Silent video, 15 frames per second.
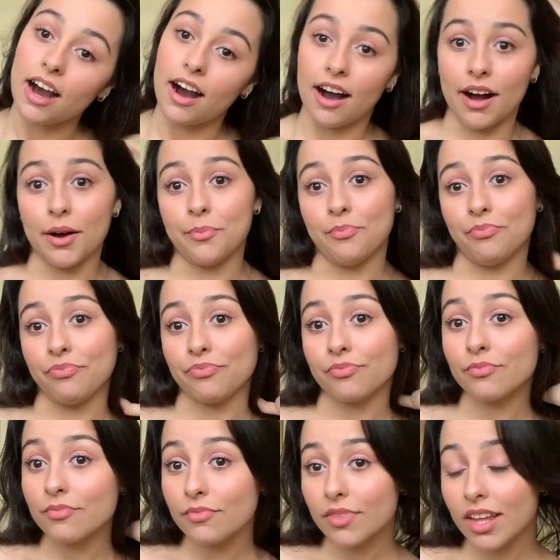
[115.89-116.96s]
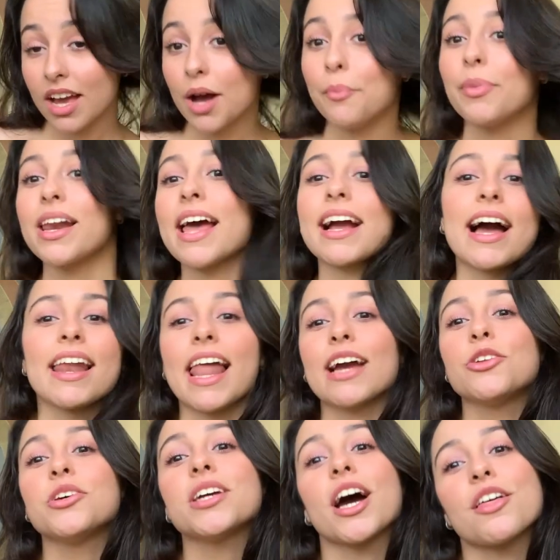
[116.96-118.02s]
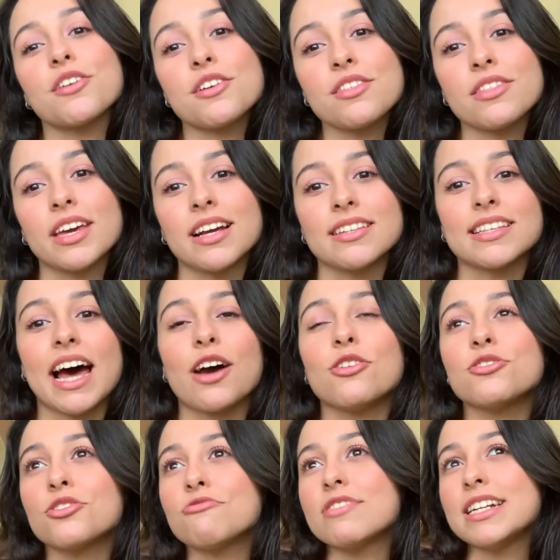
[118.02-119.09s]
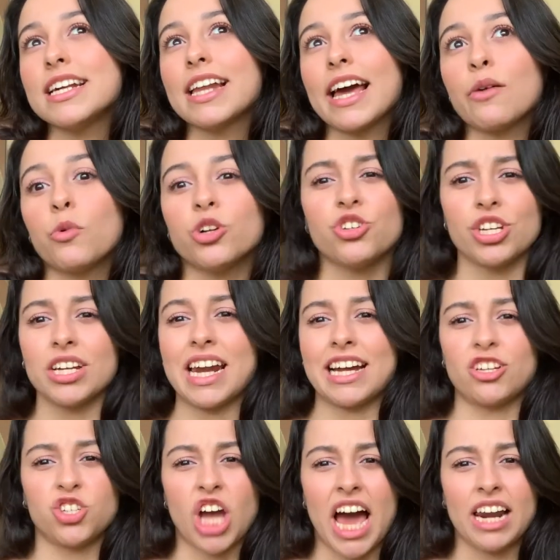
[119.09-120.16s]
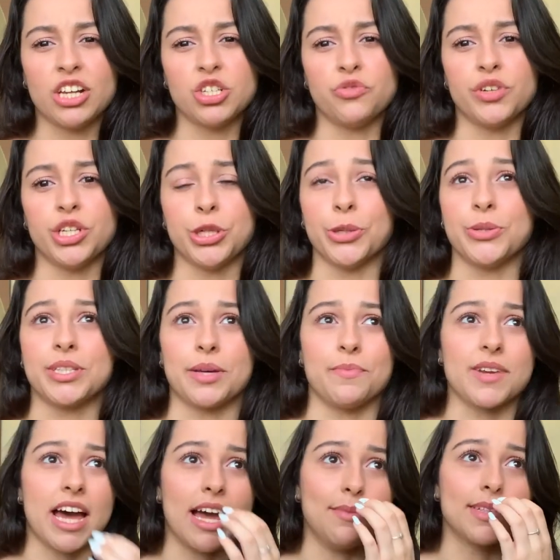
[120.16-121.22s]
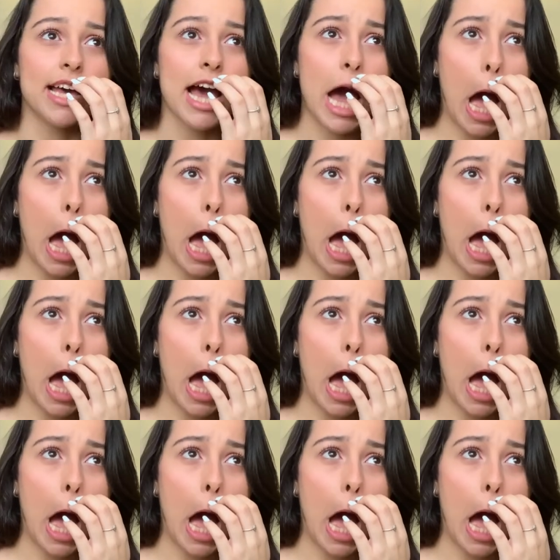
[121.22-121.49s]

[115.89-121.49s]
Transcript: But like, I like doing other things. I also really like watching like challenge videos sometimes.